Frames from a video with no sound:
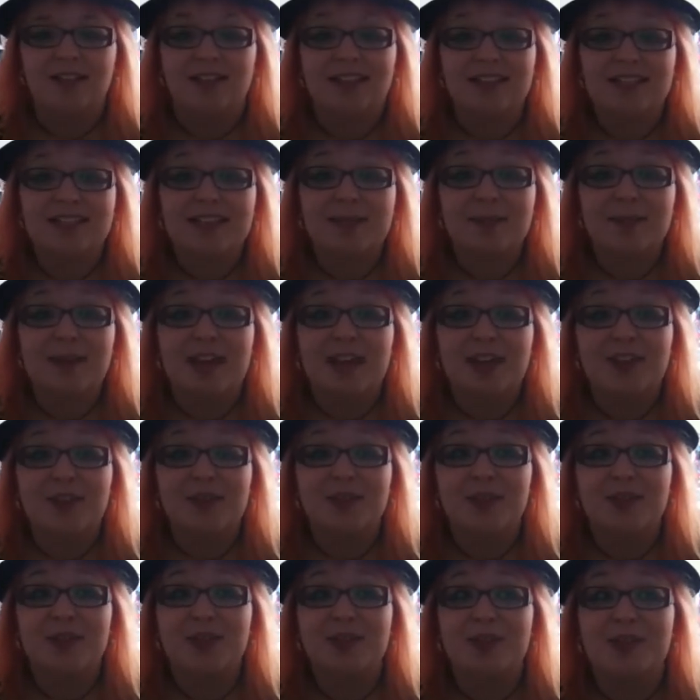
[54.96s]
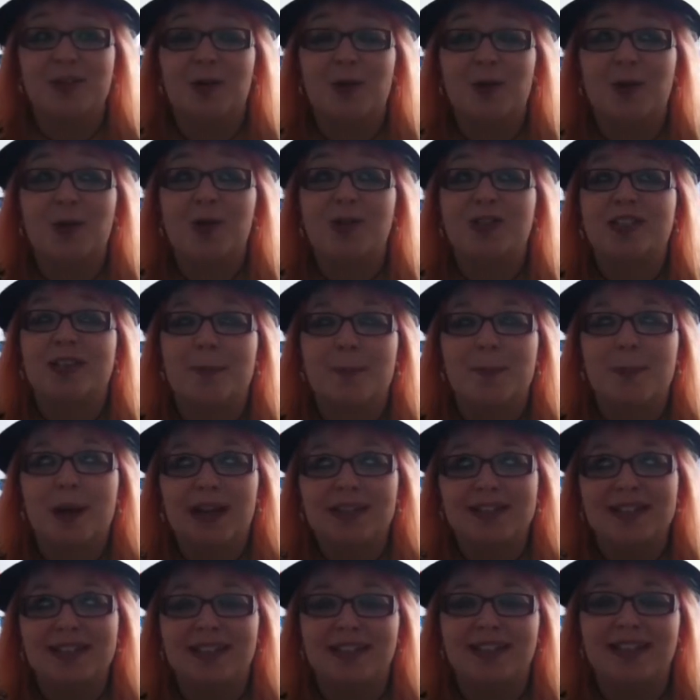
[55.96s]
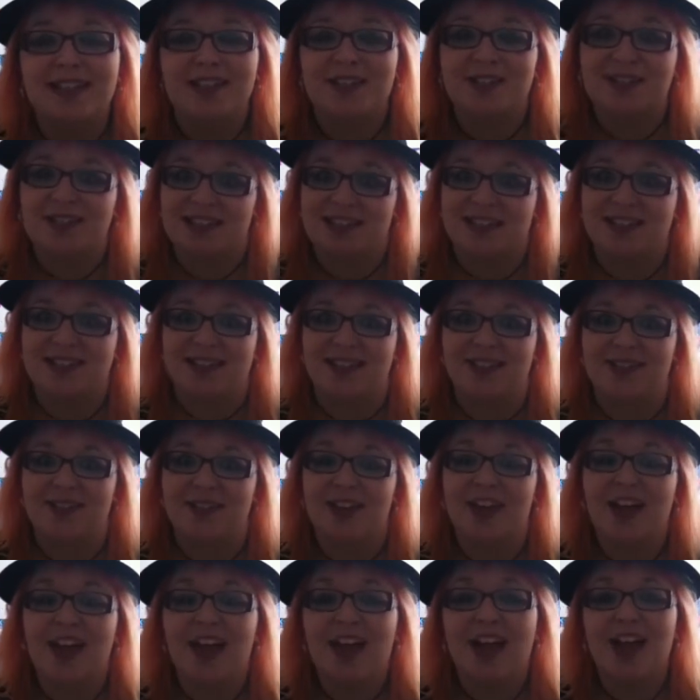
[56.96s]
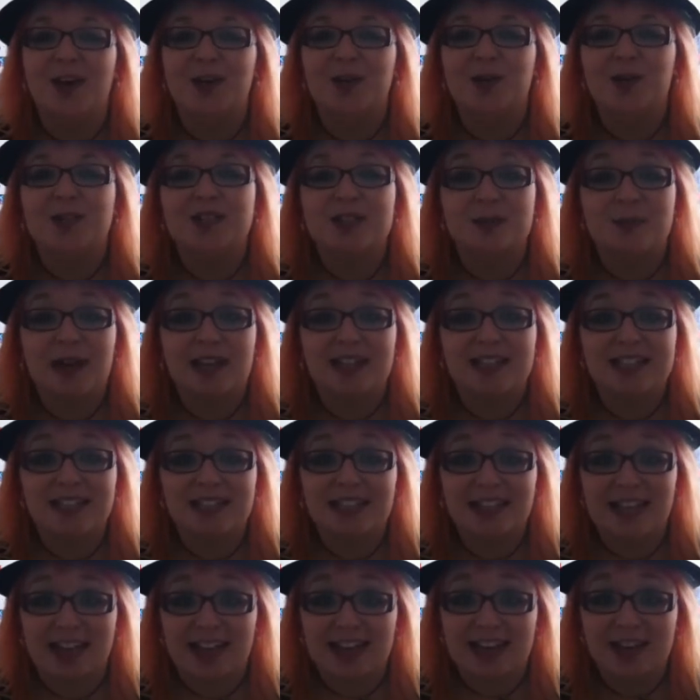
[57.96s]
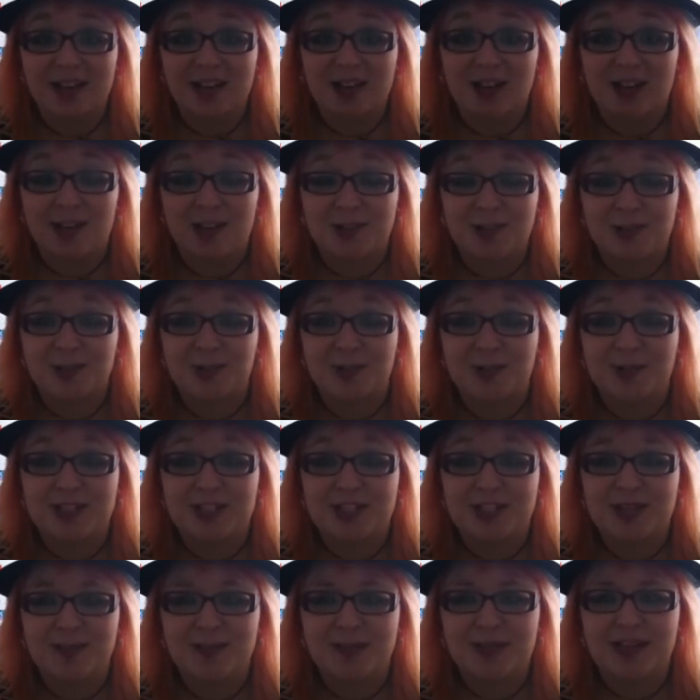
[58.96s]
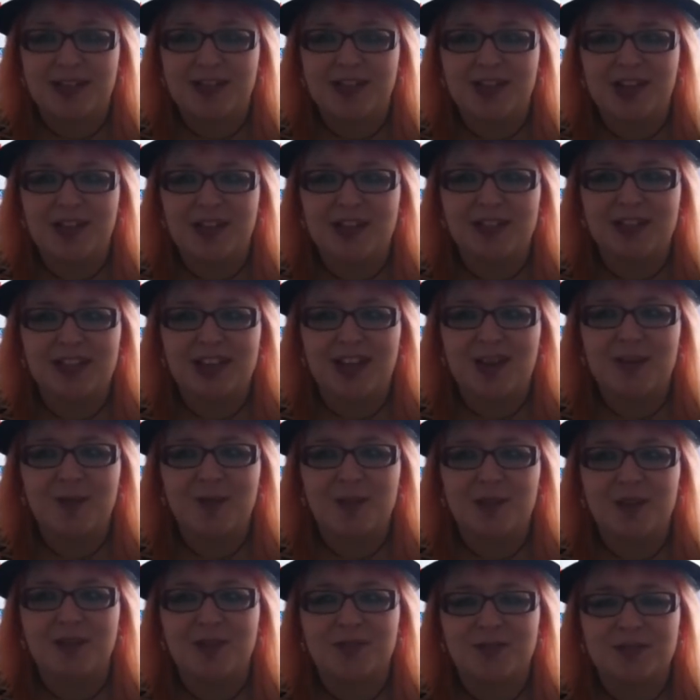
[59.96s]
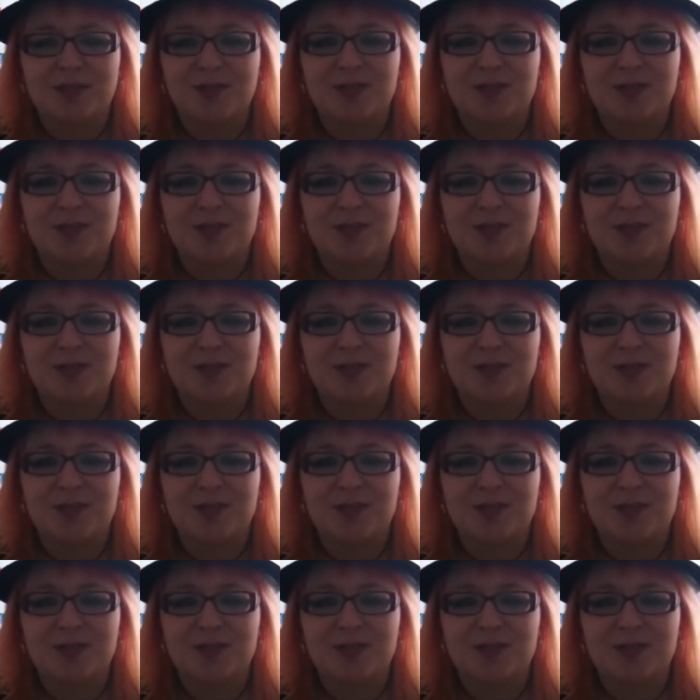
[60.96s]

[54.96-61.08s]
This can make you feel automatically defensive and automatically get your guard up, which can mean a lot of the time that the